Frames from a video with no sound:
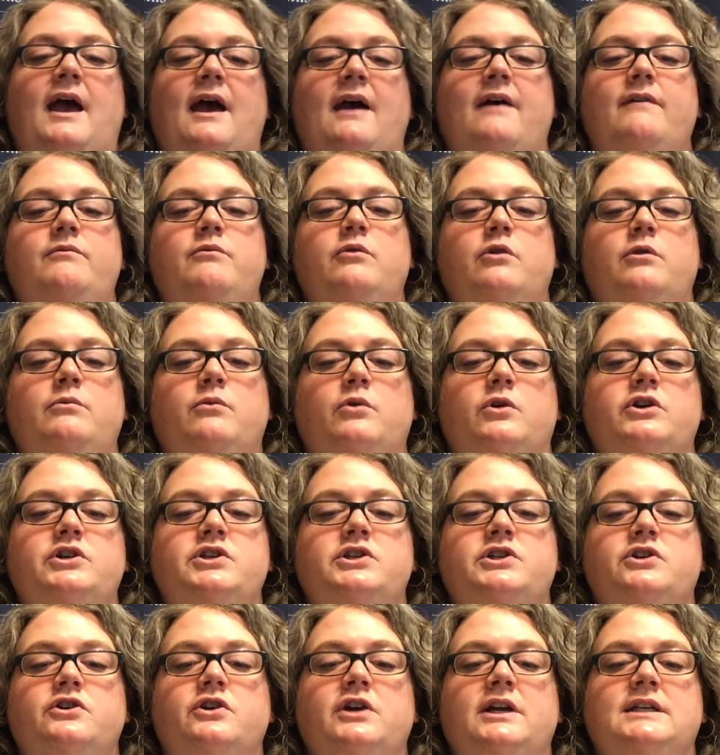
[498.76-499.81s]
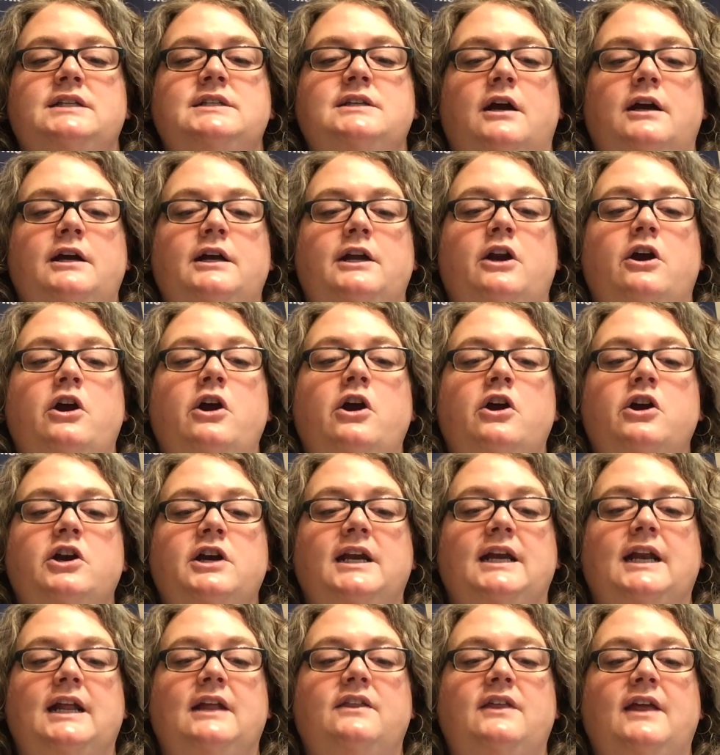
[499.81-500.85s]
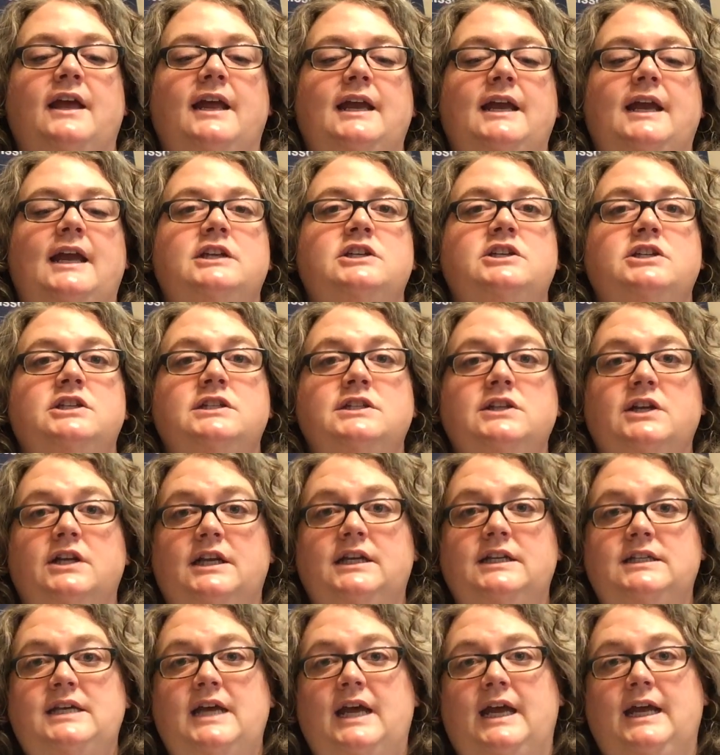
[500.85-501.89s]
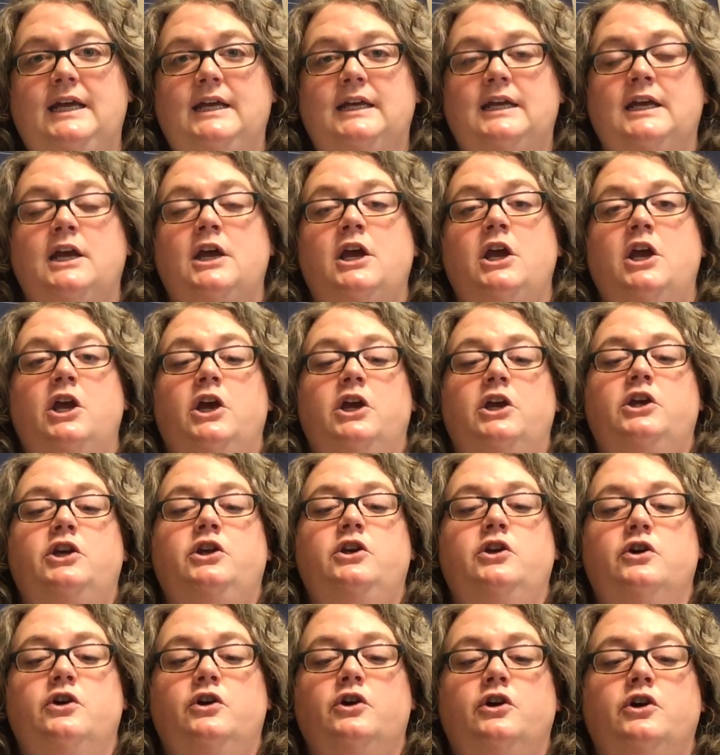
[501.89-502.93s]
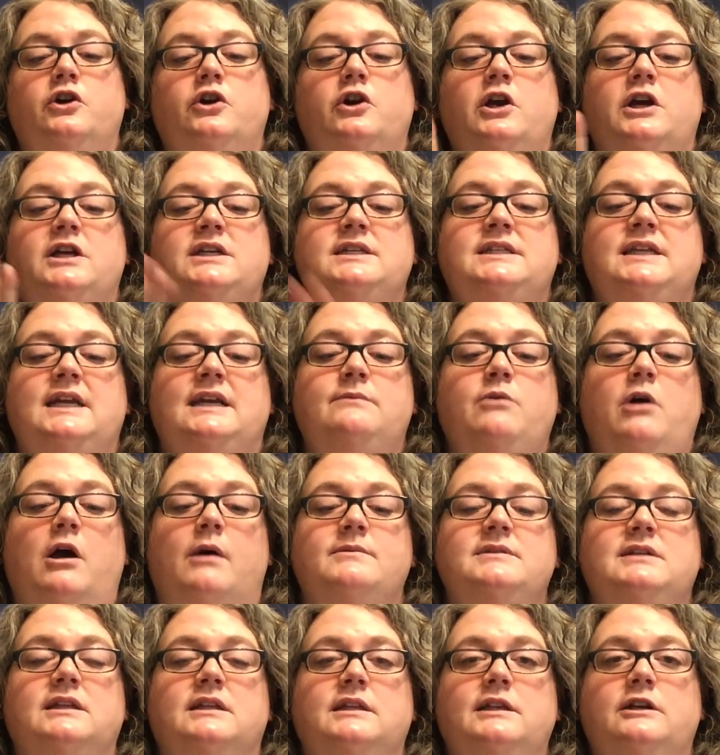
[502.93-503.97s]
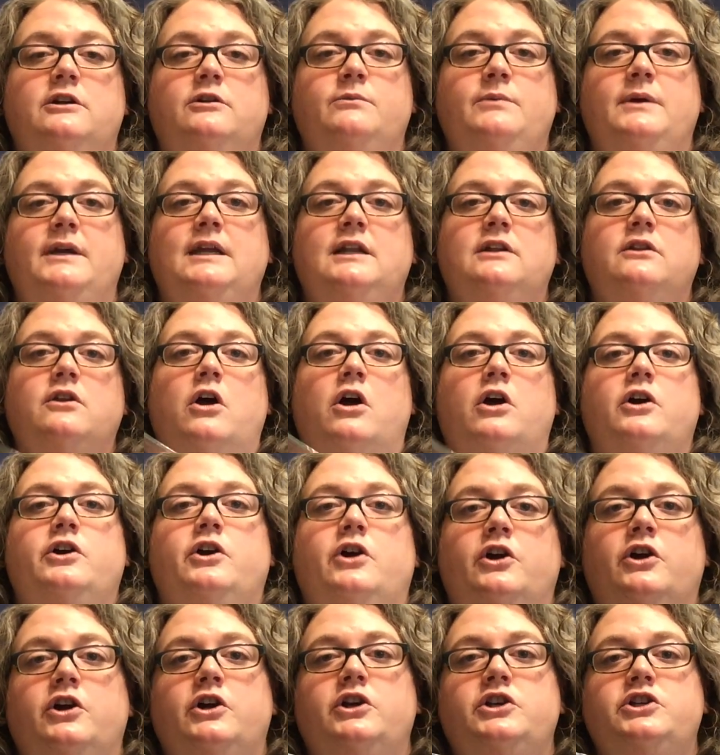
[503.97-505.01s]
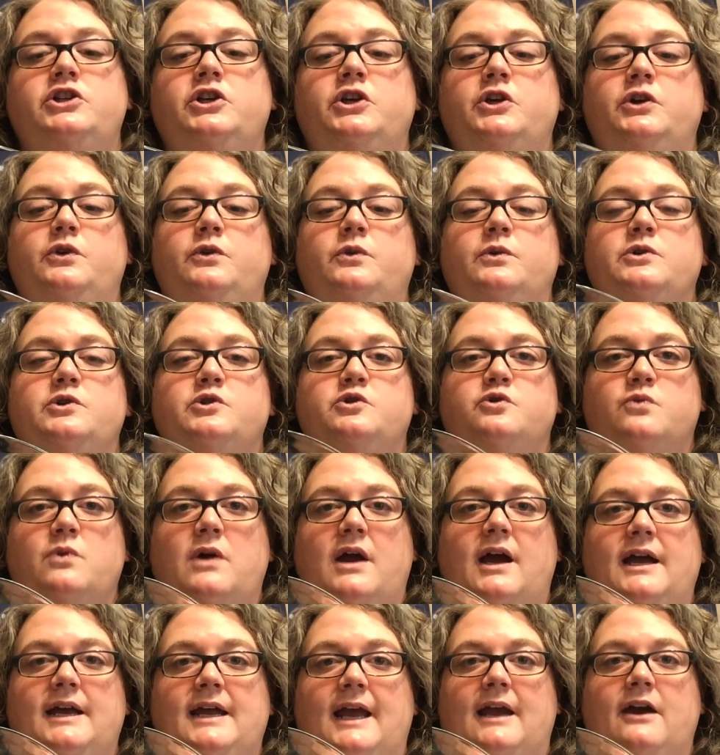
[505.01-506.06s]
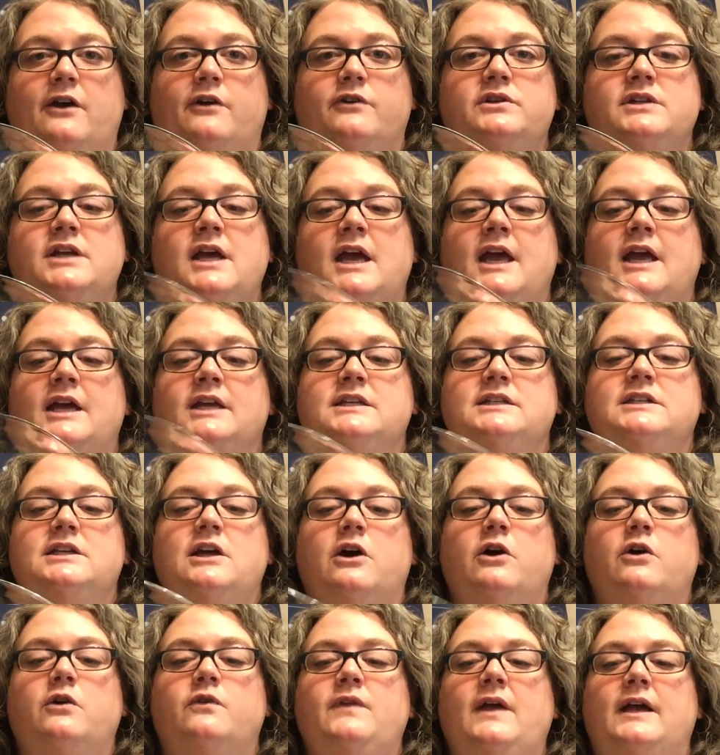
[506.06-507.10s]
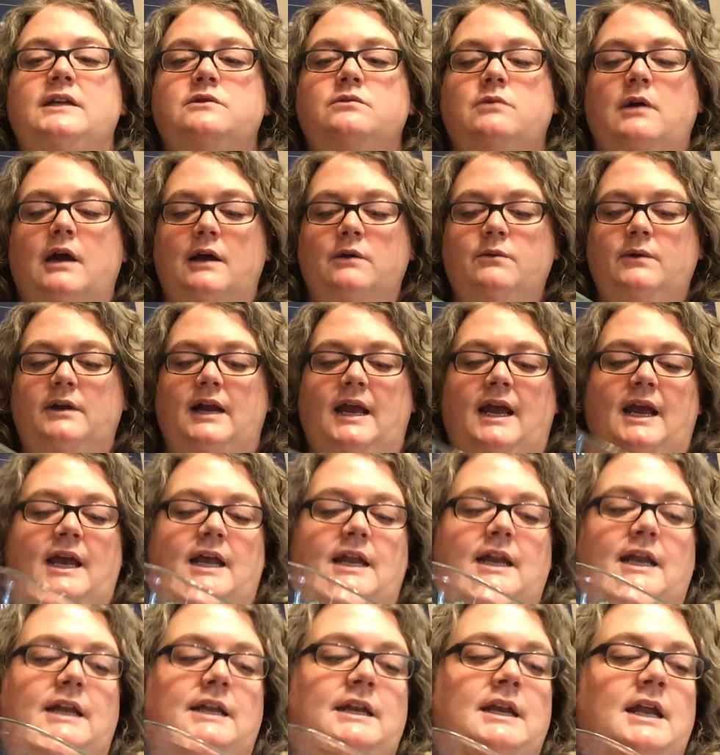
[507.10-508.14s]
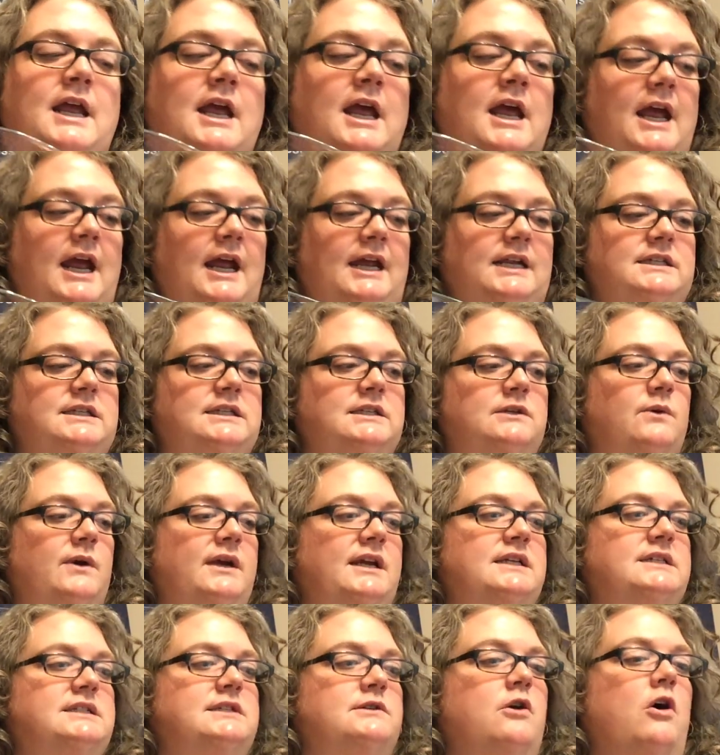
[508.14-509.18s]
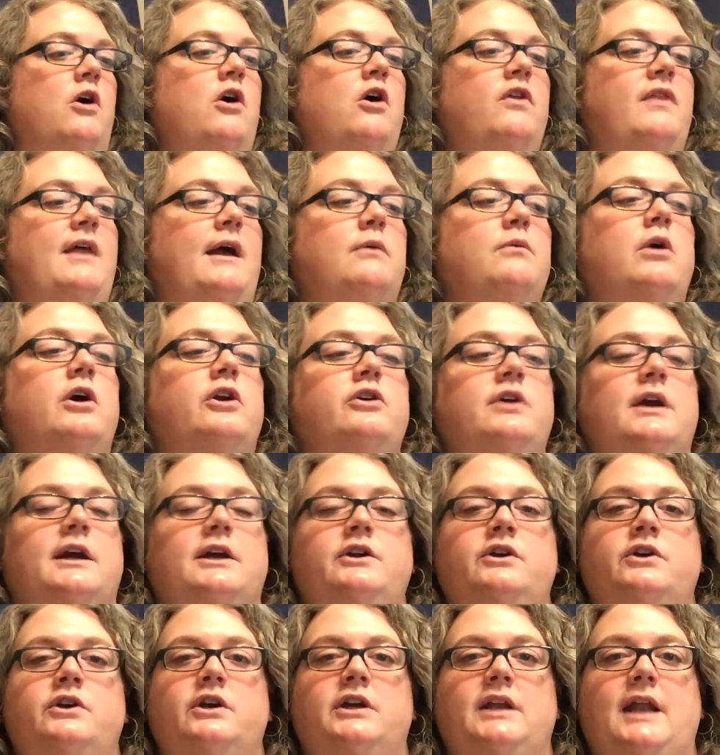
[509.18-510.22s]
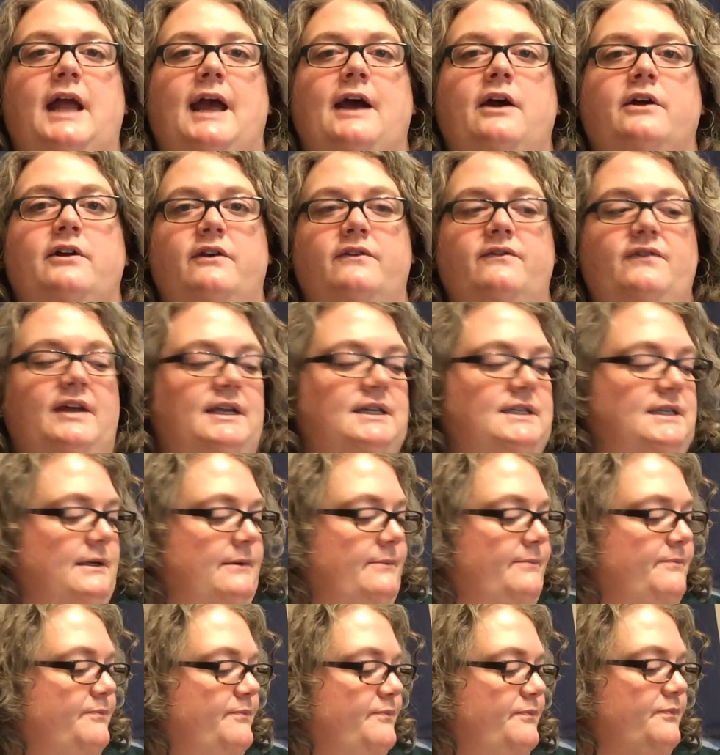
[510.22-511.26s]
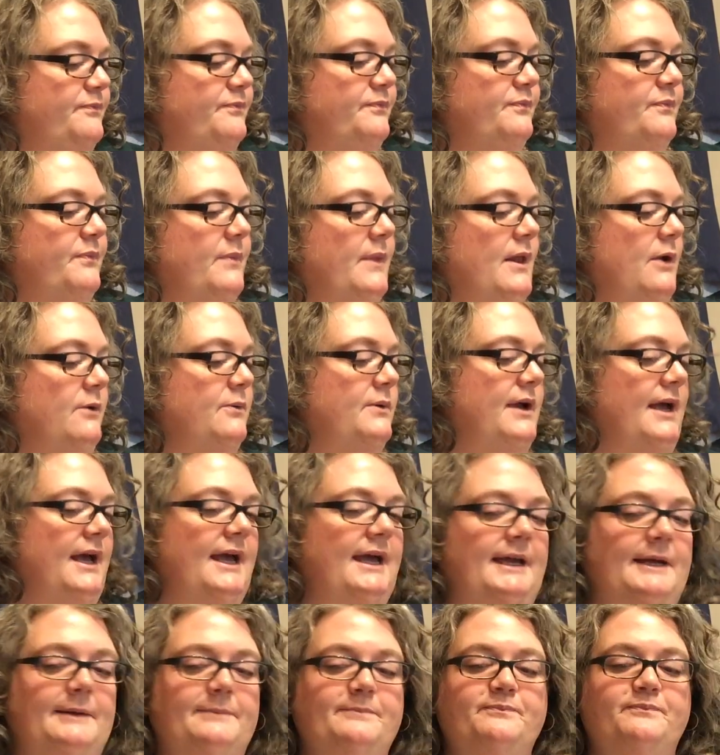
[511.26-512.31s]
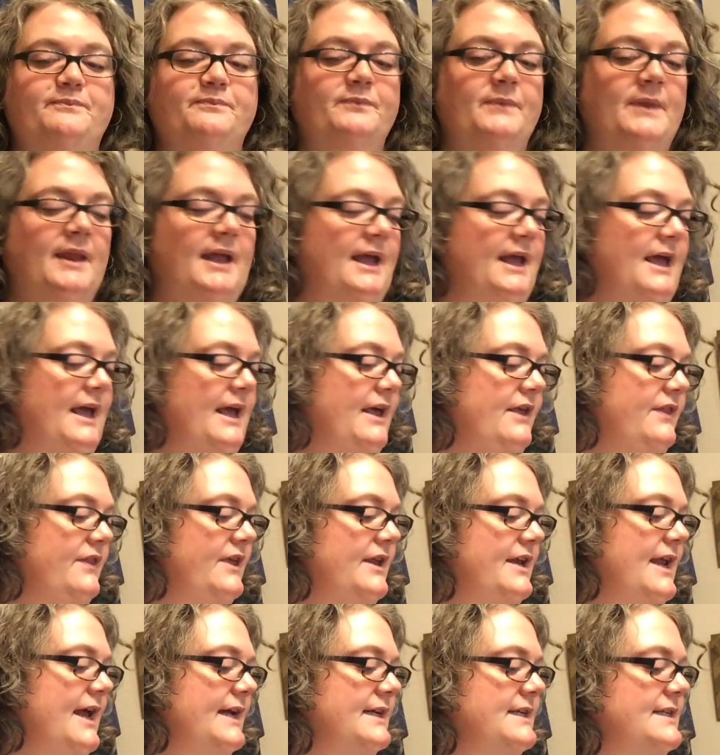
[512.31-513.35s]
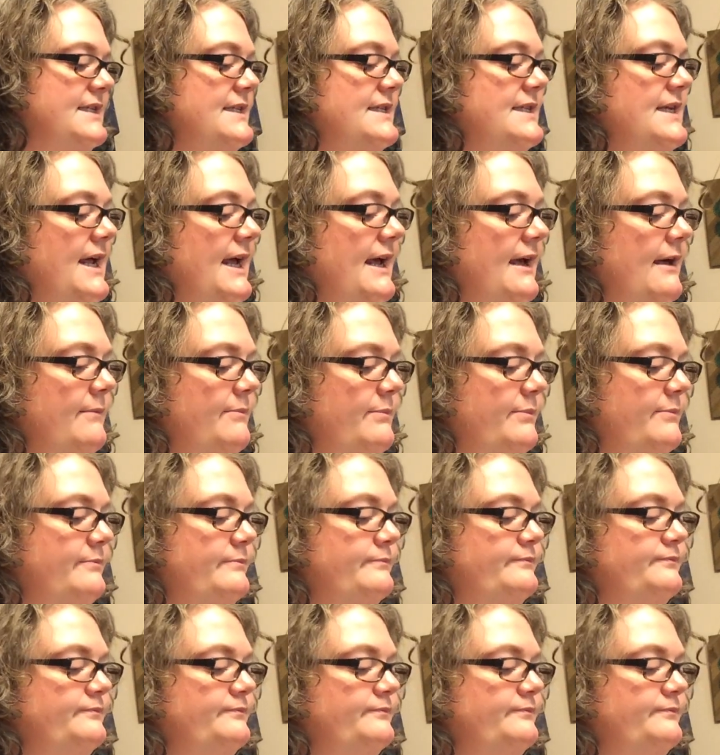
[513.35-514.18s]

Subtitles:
have more moisture, it's not going to hurt anything. It's just going to take your seed bombs a little bit longer to dry out. So that's why I went ahead and squeezed all that water I could out of it. Okay, the next step,